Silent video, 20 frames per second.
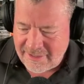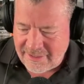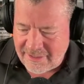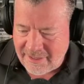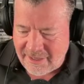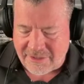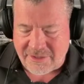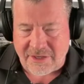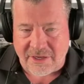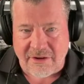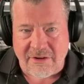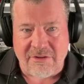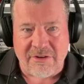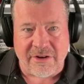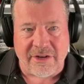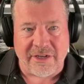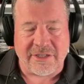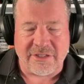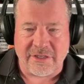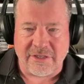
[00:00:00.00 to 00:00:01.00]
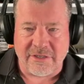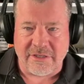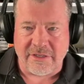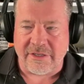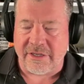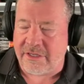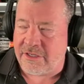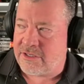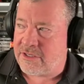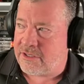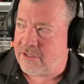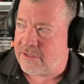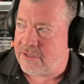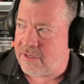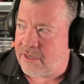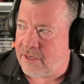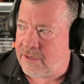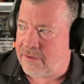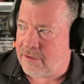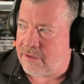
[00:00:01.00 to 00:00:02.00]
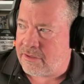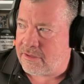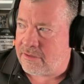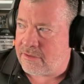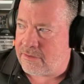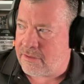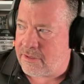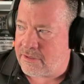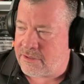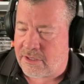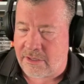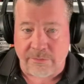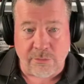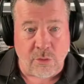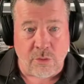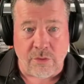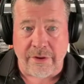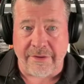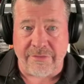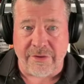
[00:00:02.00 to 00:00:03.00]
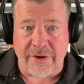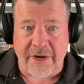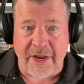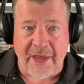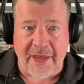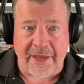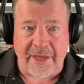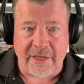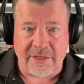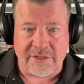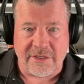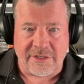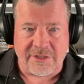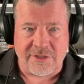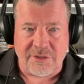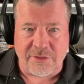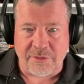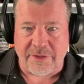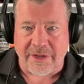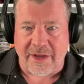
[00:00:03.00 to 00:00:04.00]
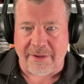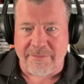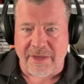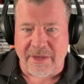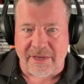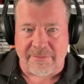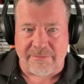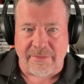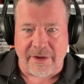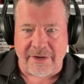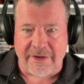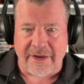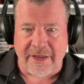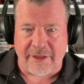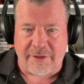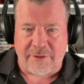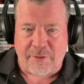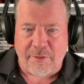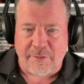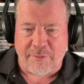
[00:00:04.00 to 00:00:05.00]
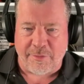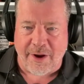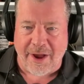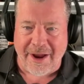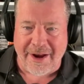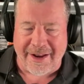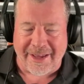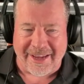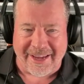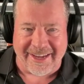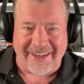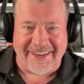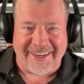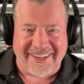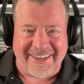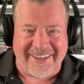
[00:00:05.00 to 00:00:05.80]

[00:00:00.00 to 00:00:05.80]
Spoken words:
how's it going? I said, good. He says, I said, I'm going every day. He says, dude, I meant Monday through Friday. I